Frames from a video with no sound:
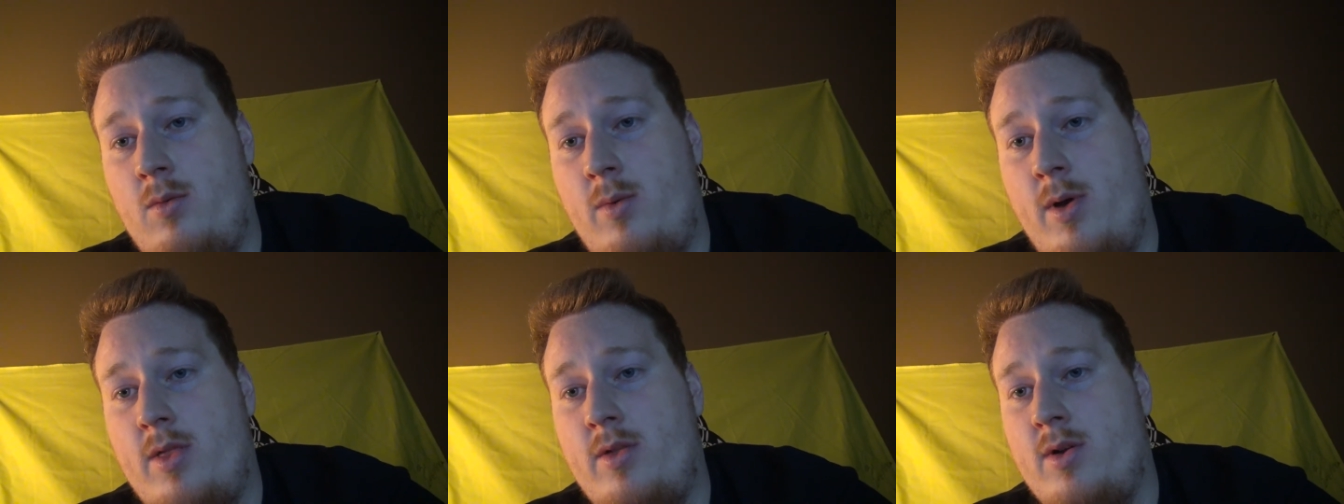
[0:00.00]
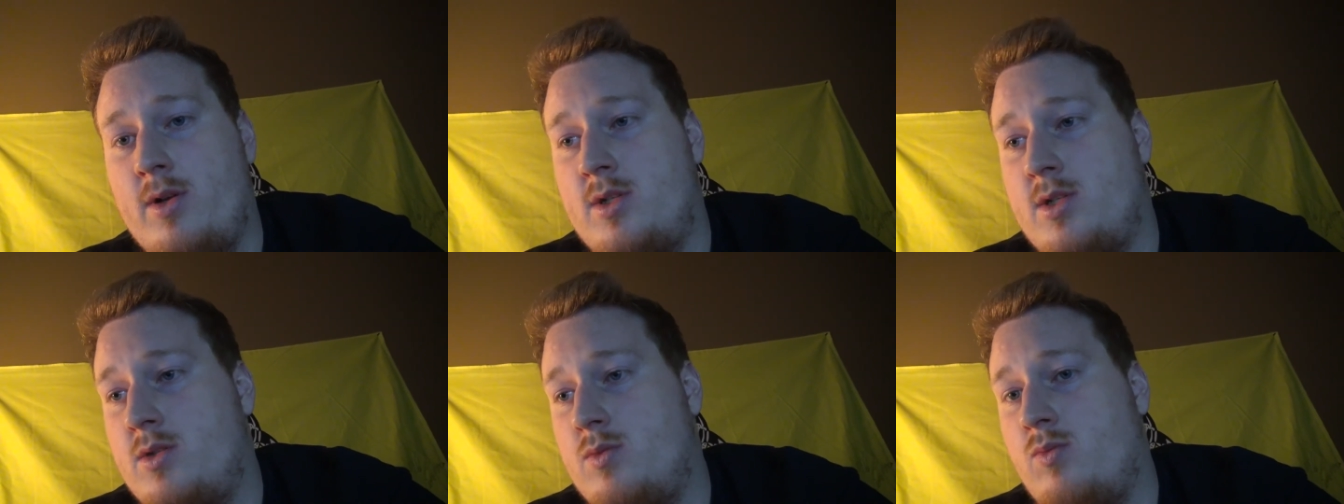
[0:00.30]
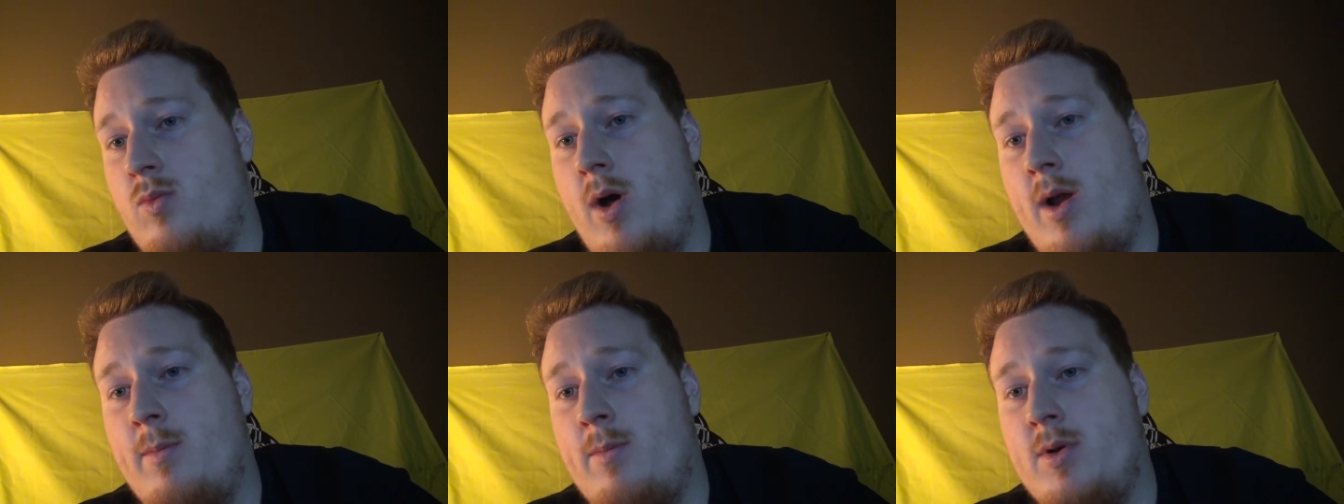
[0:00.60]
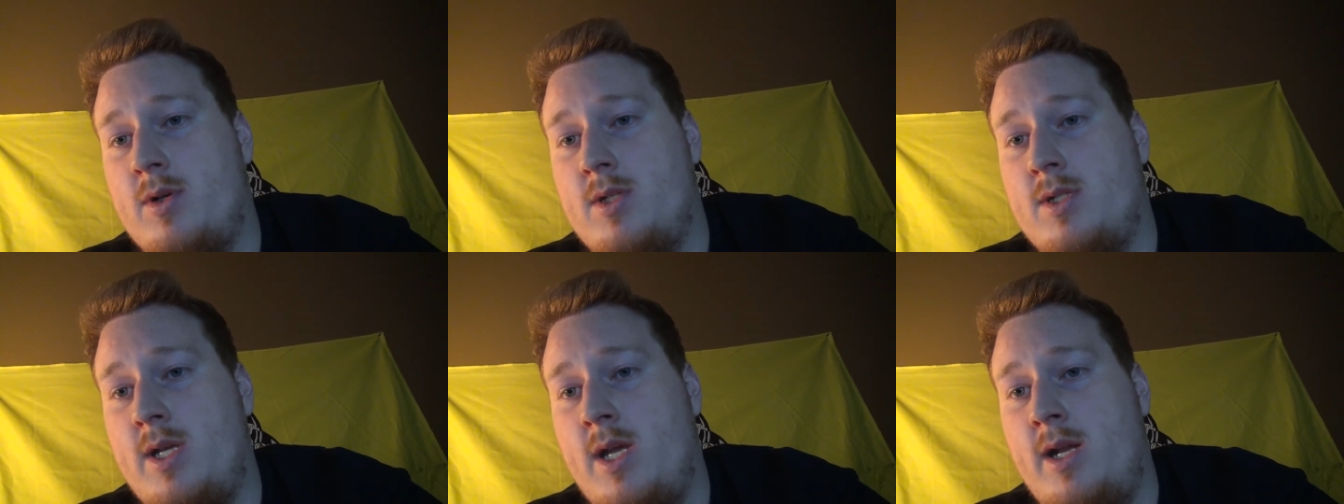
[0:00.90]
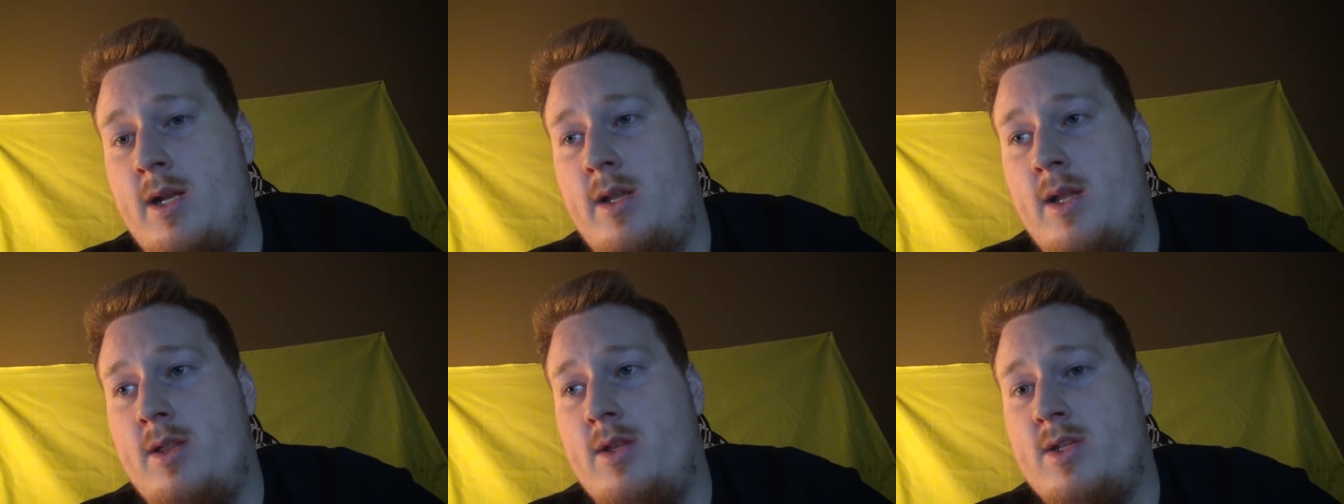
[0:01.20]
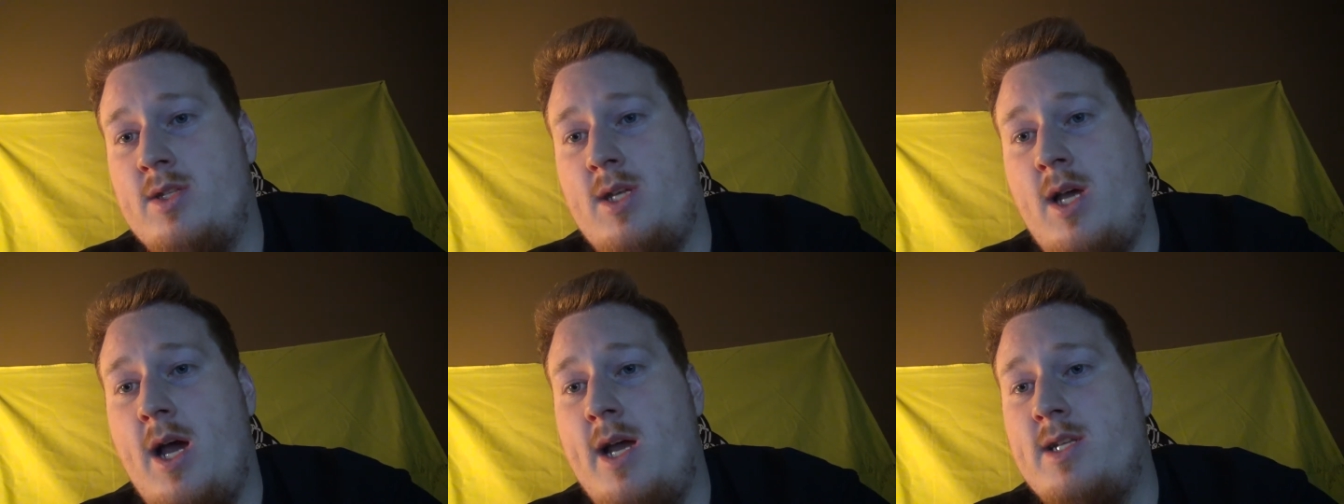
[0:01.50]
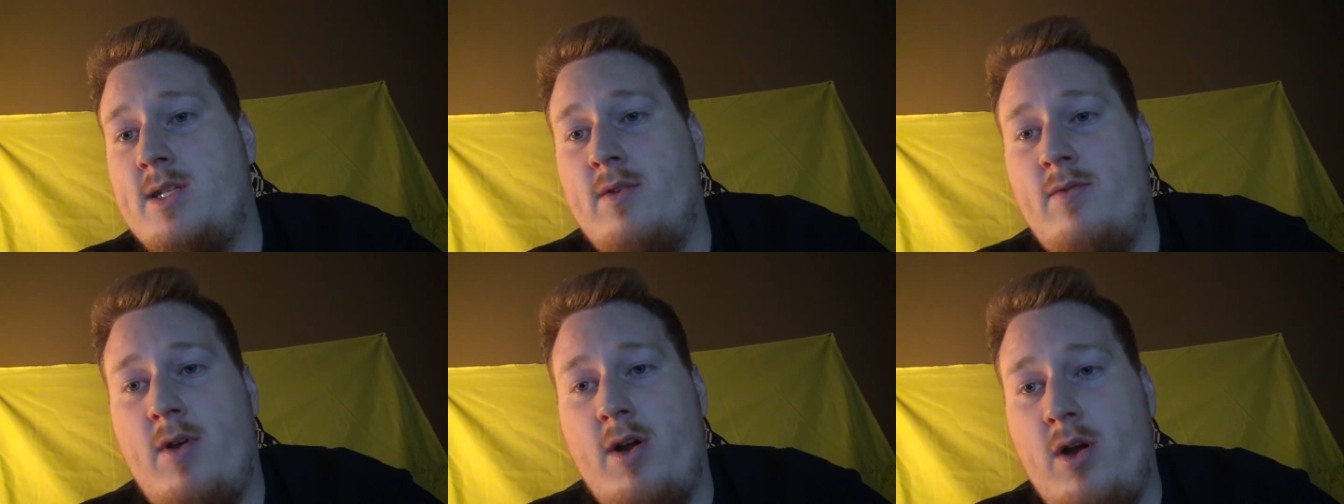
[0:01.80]
whether it's 1% in the
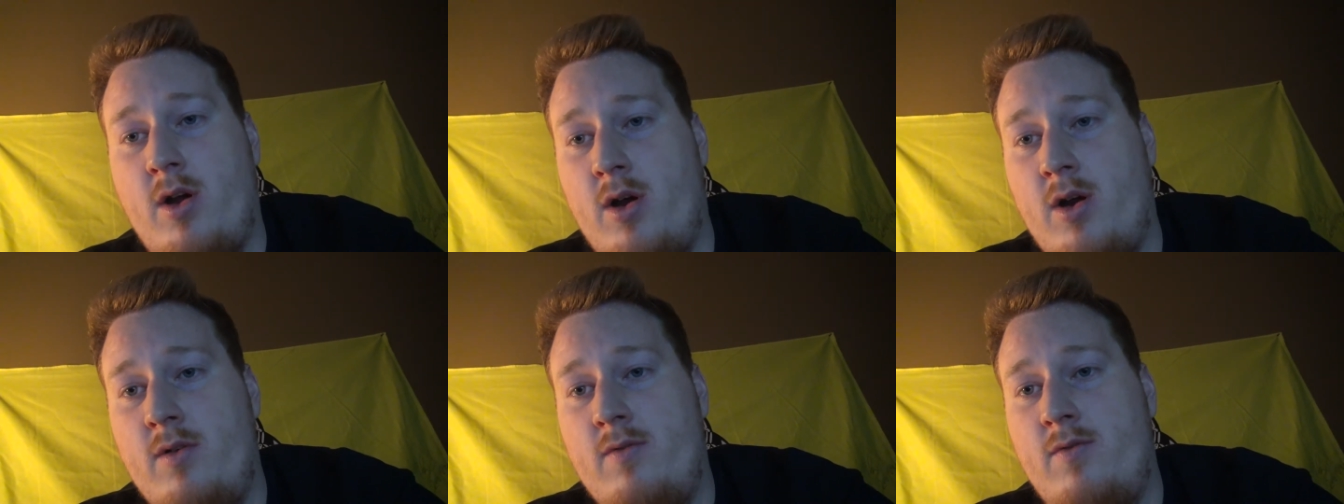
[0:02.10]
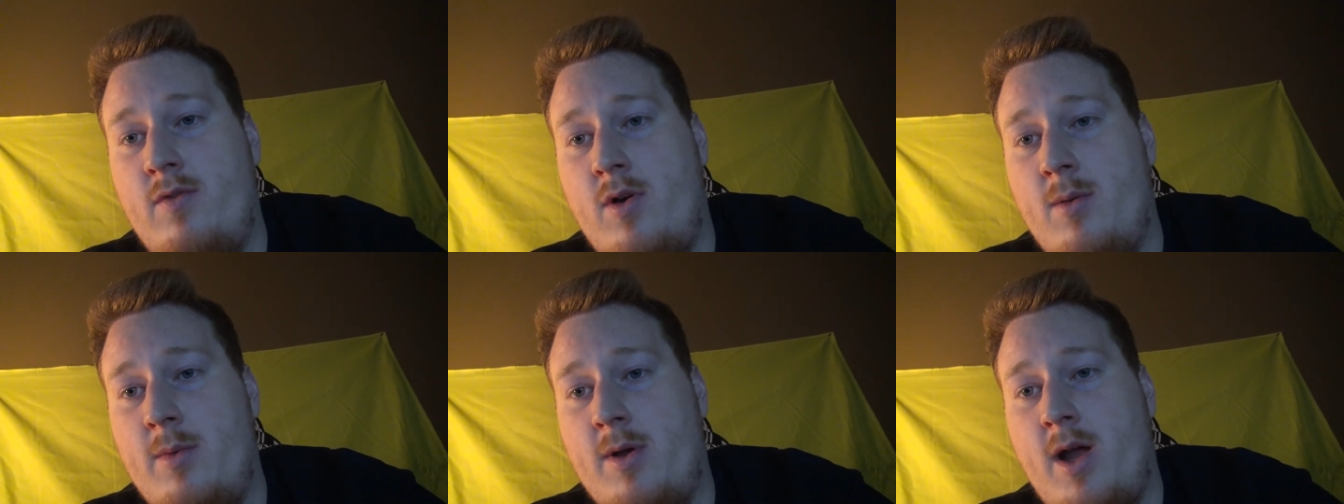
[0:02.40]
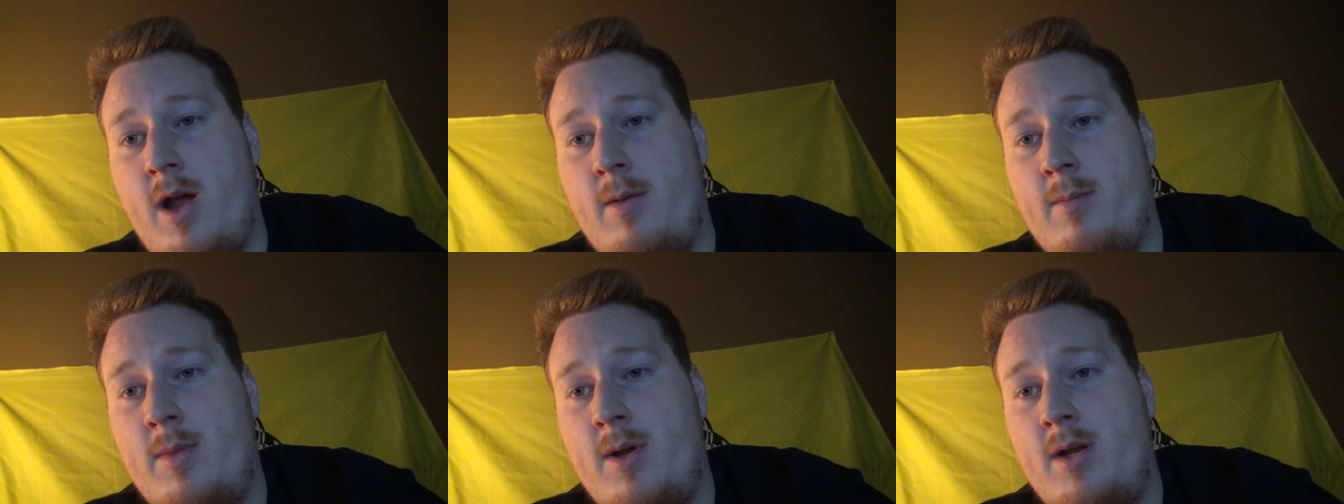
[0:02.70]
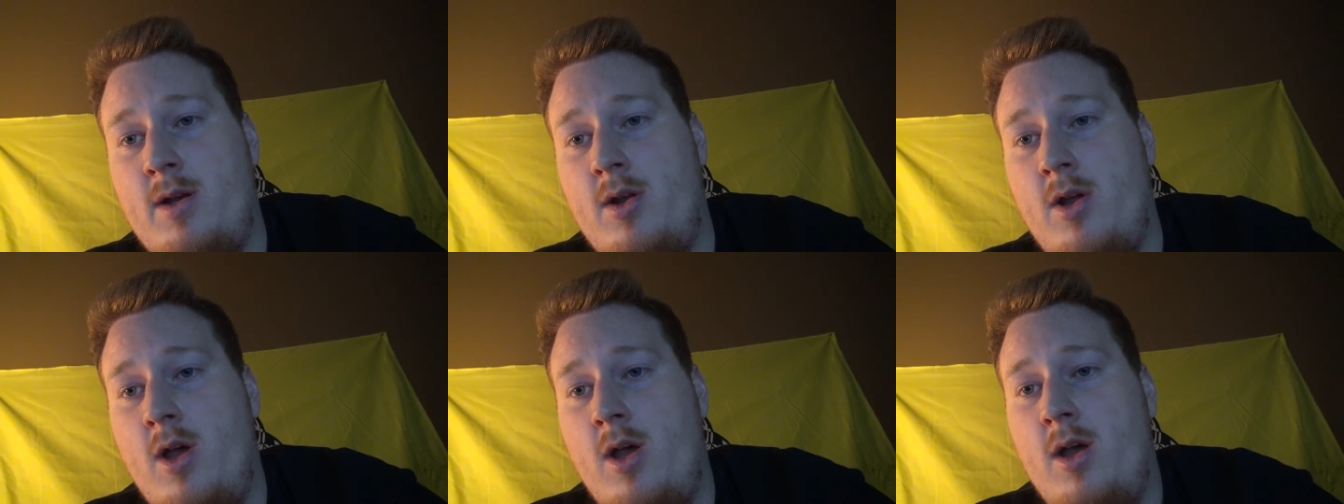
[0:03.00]
size of our current form of government,